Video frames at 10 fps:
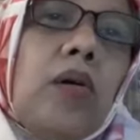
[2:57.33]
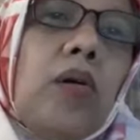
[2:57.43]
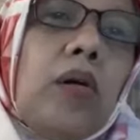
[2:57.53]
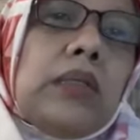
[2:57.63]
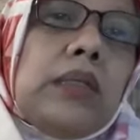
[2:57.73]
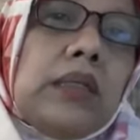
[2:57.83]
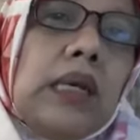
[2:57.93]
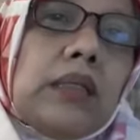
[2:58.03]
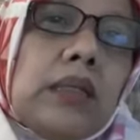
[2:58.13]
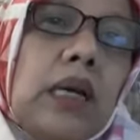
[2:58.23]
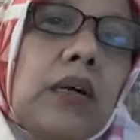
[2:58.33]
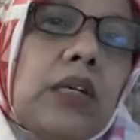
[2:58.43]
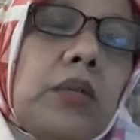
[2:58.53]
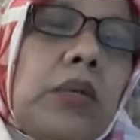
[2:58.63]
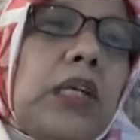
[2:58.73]
on CSR
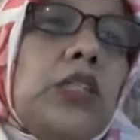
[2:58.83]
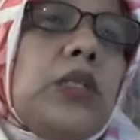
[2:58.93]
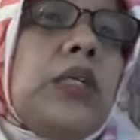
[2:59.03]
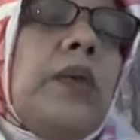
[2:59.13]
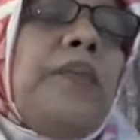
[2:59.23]
in Malaysia,